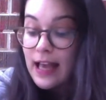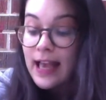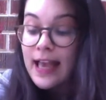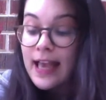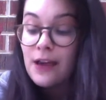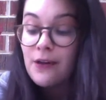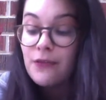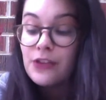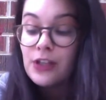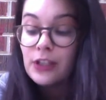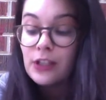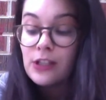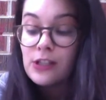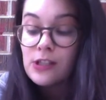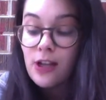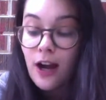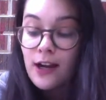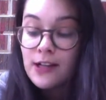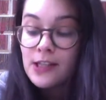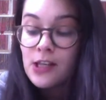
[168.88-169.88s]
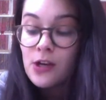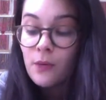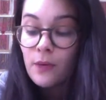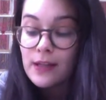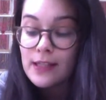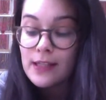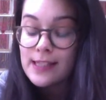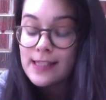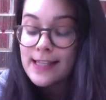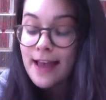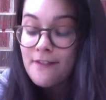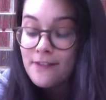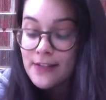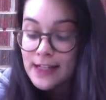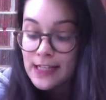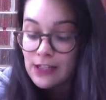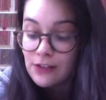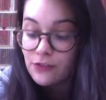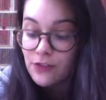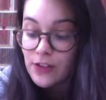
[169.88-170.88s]
If the lasagna was
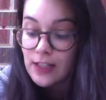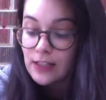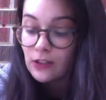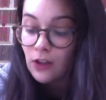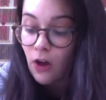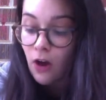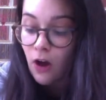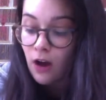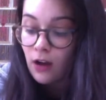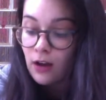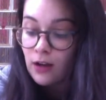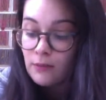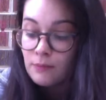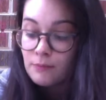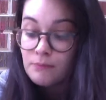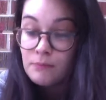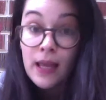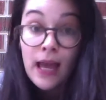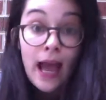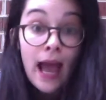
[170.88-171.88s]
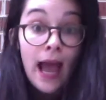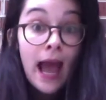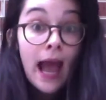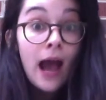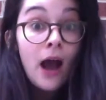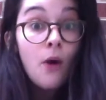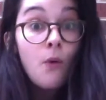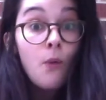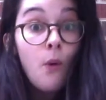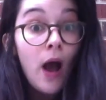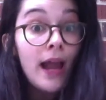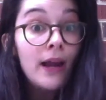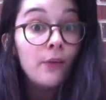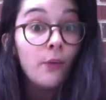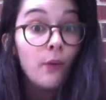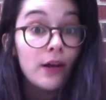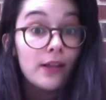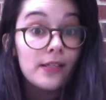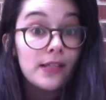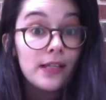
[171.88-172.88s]
70 feet long, how wide
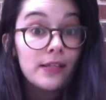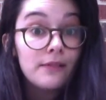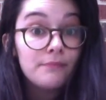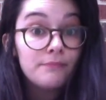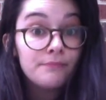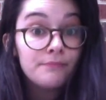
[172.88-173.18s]
was it?